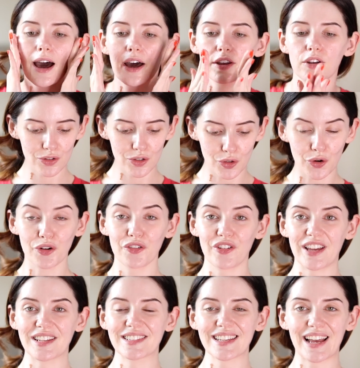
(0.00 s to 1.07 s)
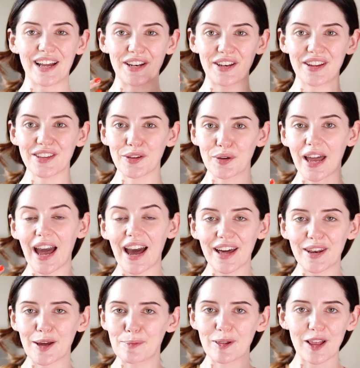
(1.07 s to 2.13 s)
and your face. And you
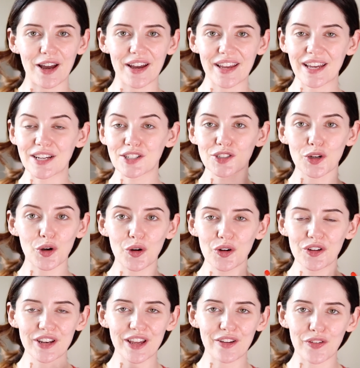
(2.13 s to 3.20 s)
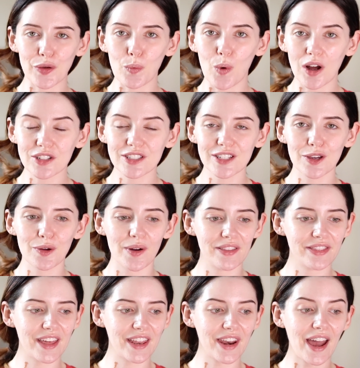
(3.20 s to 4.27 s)
can apply a ton if you want to,
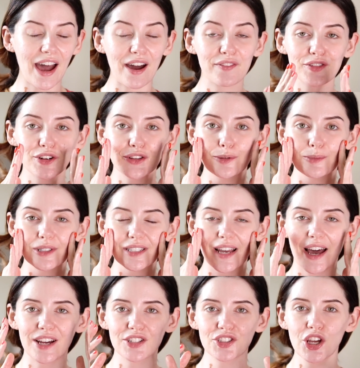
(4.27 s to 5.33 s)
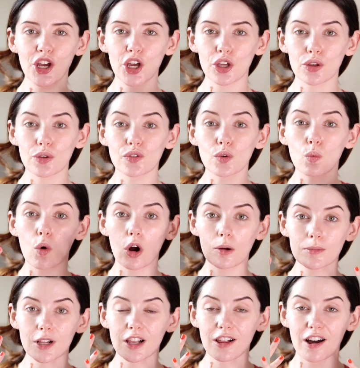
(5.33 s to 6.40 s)
and then after the massage use a
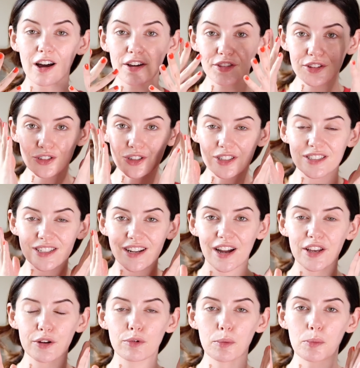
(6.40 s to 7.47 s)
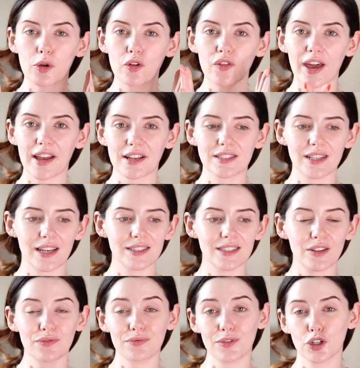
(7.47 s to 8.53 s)
warm cloth just to kind of remove excess
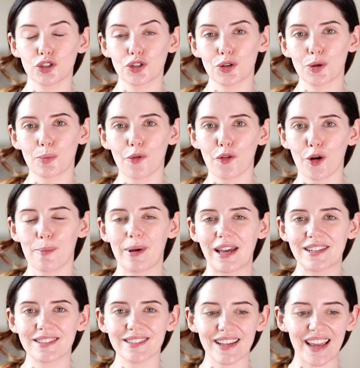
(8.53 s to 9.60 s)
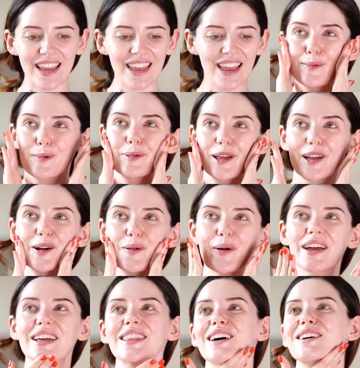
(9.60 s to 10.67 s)
if you're doing it before bed, say. I'm applying
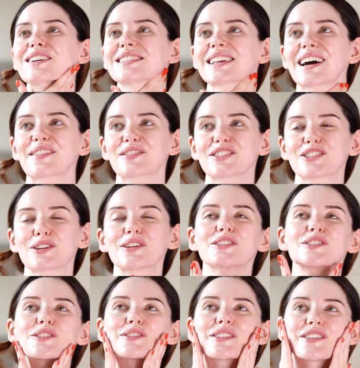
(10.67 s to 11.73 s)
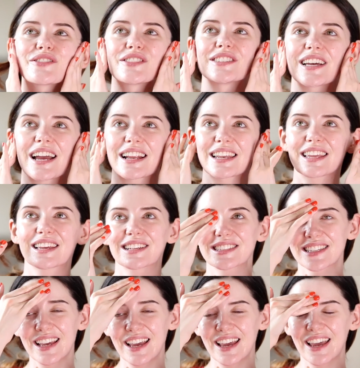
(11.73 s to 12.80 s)
quite a lot because I have to show you two different
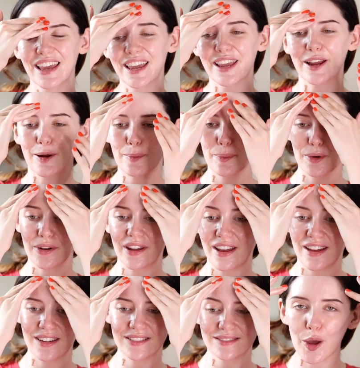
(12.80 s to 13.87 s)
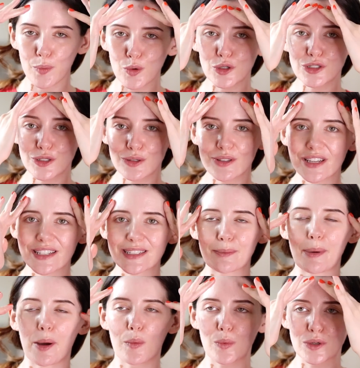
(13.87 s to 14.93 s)
techniques here, but I would do this
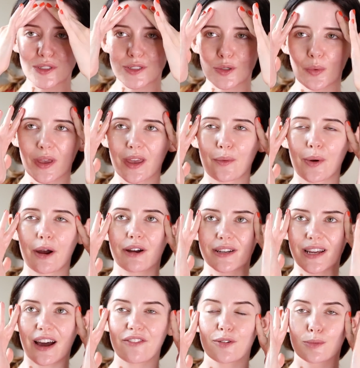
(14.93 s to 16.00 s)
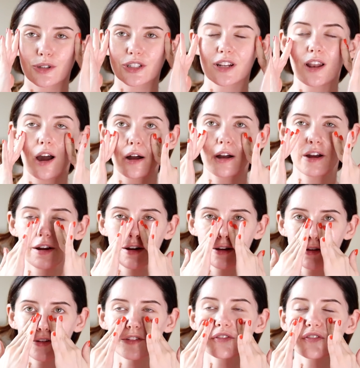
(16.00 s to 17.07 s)
about once a week where I'd have a much longer
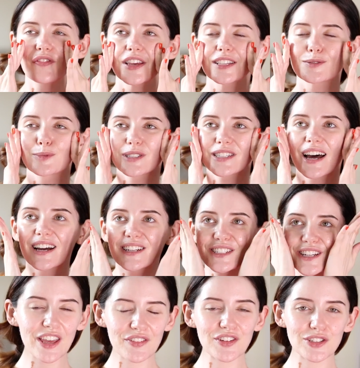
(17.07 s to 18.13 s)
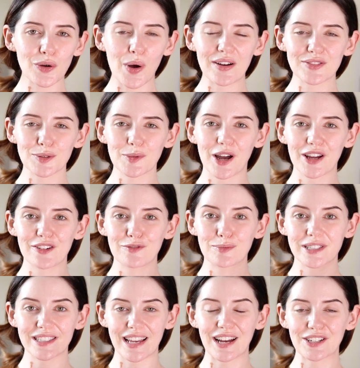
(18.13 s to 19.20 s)
face massage. If you don't have some kind of
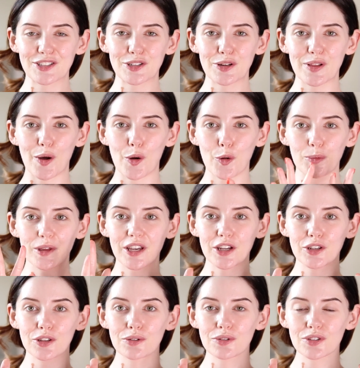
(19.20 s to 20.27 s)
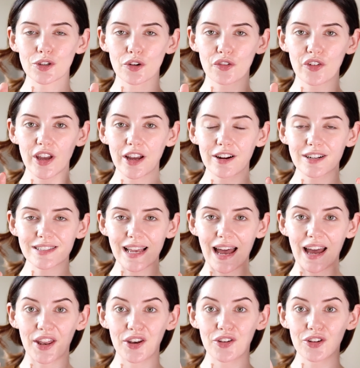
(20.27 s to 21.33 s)
massage tool at home, you can use your fingers
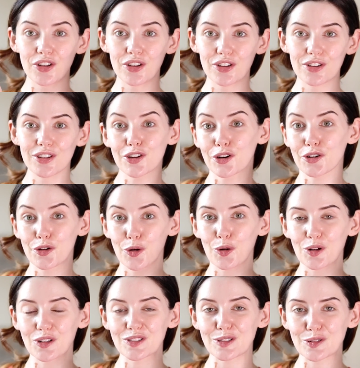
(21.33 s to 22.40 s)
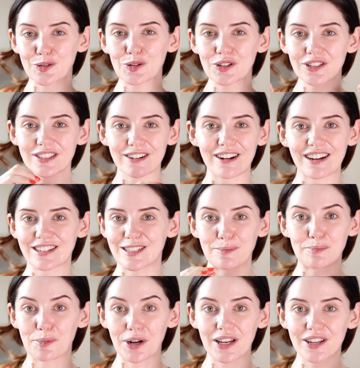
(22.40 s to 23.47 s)
and your knuckles. Your knuckles are actually
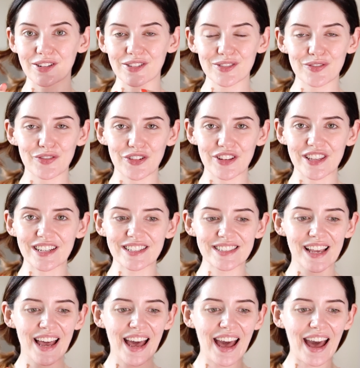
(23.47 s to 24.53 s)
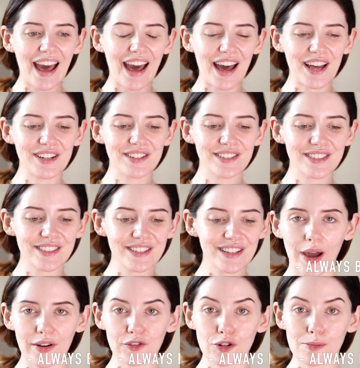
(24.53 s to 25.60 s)
brilliant for this, and all you
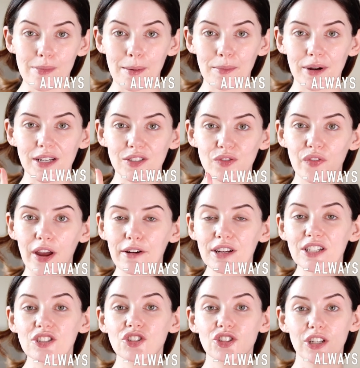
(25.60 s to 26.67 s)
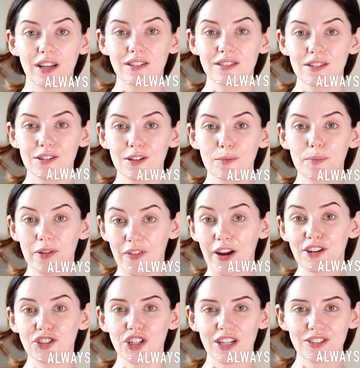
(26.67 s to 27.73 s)
have to remember is be
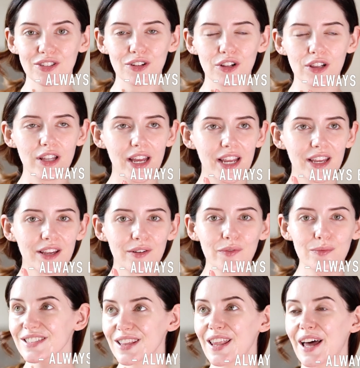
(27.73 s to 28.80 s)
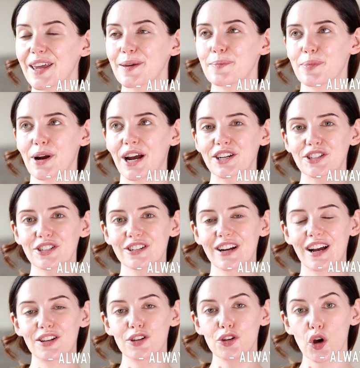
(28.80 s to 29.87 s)
very gentle, like slight pressure
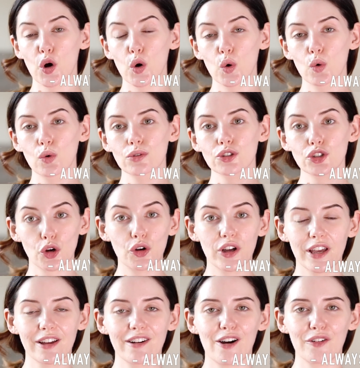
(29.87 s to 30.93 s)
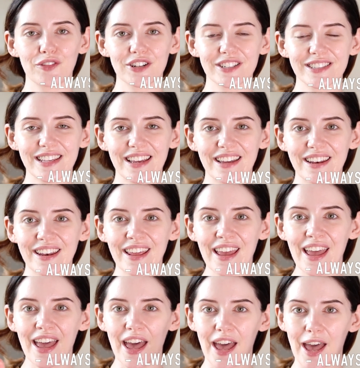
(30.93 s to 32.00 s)
and no tugging of your skin.
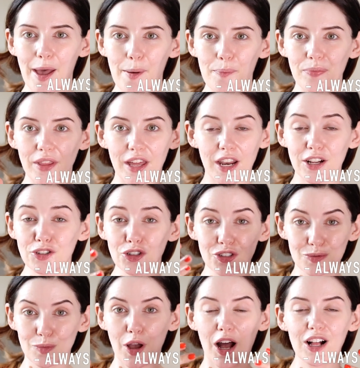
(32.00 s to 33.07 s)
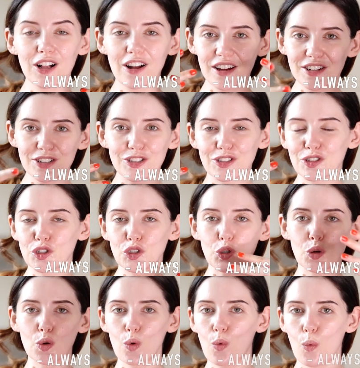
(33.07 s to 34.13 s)
And I'll kind of just
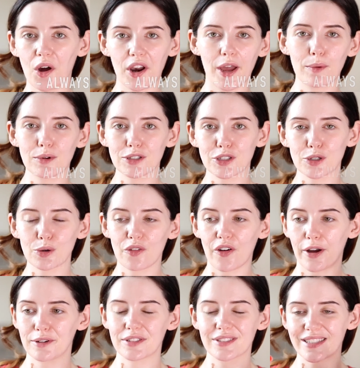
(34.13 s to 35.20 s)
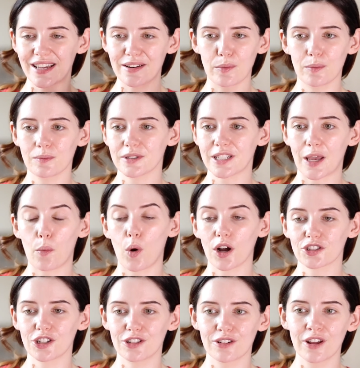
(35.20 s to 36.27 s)
do what I would do if I was sitting, say,
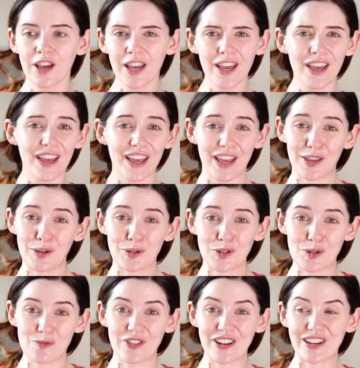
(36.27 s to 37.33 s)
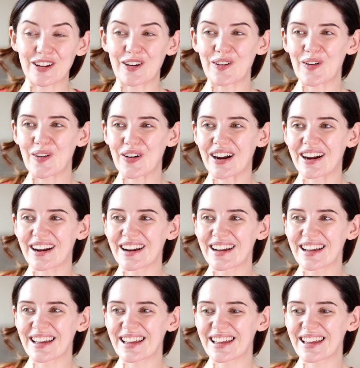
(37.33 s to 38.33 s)
watching a YouTube video or